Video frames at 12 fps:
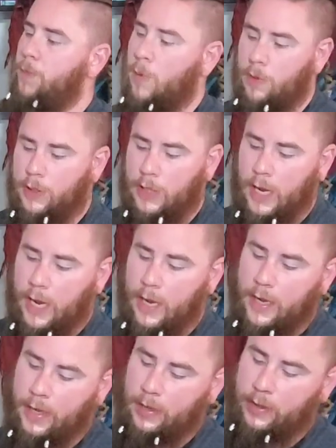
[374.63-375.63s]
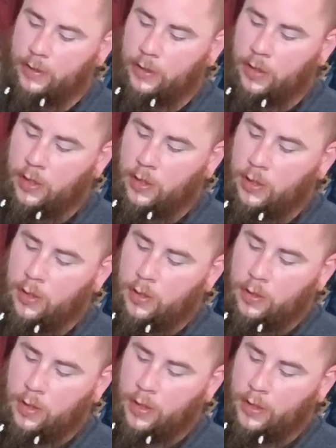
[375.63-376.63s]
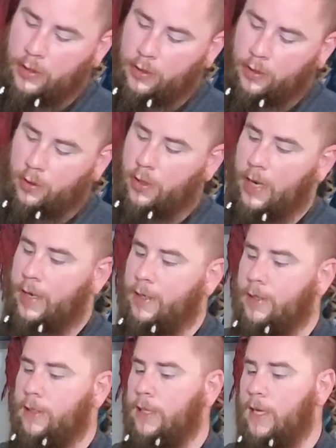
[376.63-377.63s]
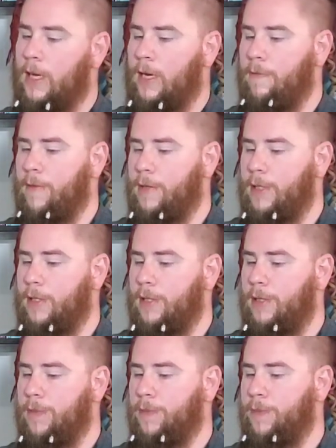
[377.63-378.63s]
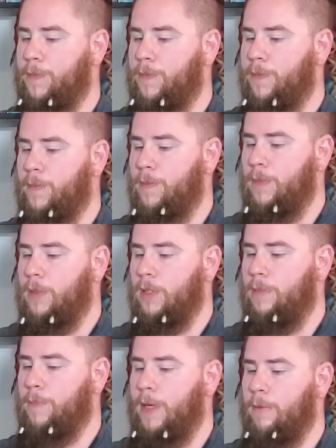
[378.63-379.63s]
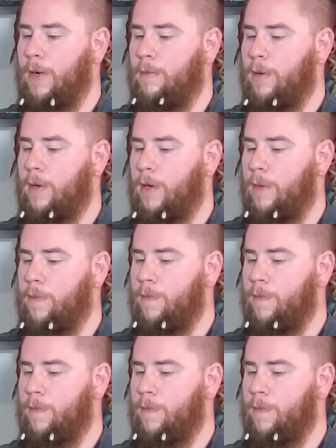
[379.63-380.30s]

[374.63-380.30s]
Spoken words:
which has an extra strand inside for tinder. This big red one here.